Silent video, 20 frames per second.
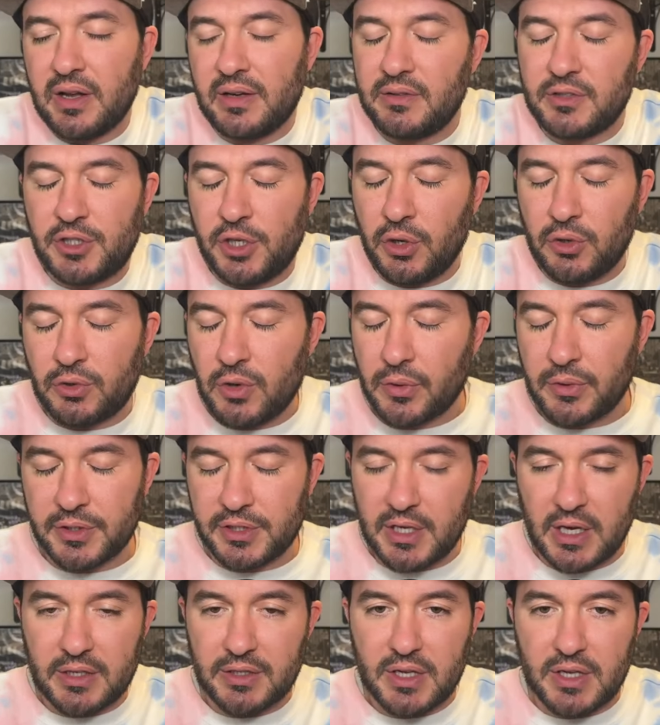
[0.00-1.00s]
and Joe Cronin
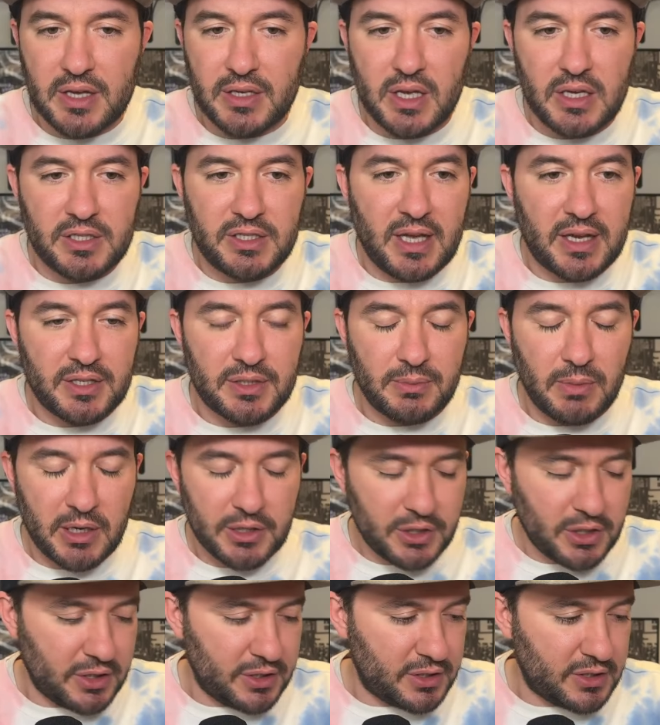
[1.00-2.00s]
said as
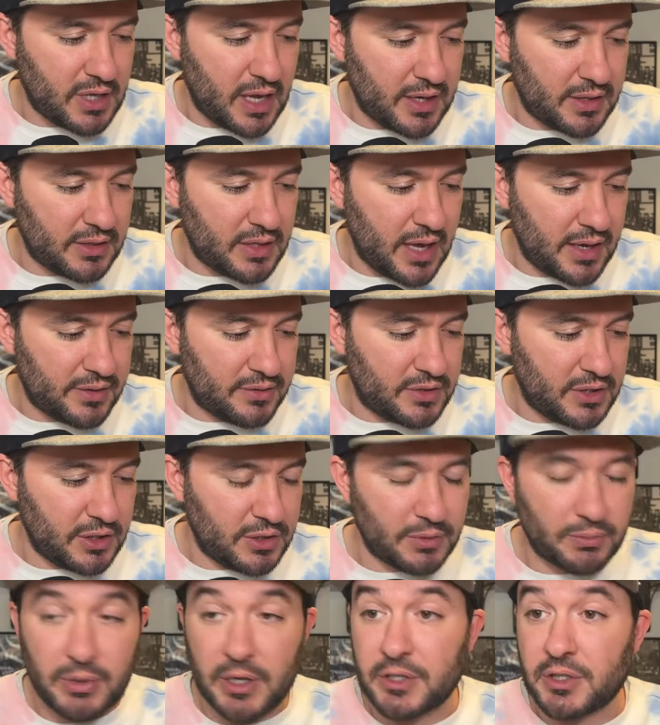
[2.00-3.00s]
much at his end of
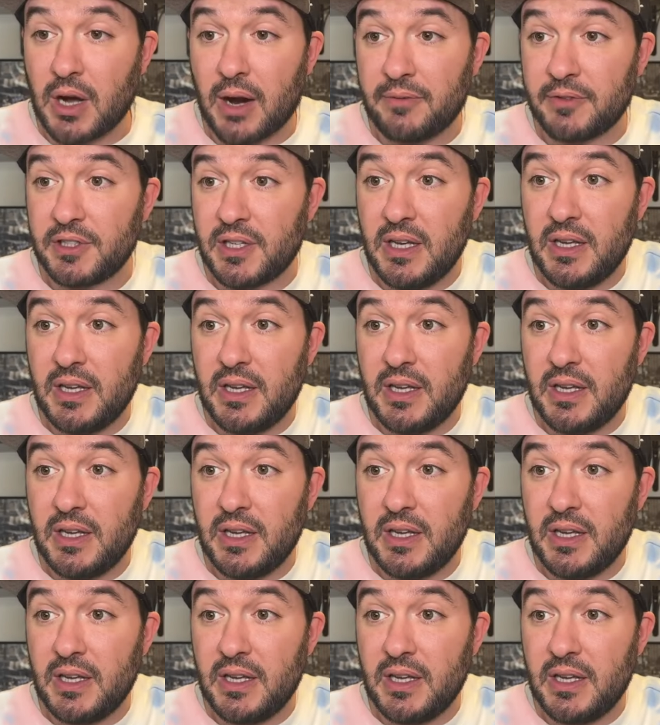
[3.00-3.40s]
season press conference,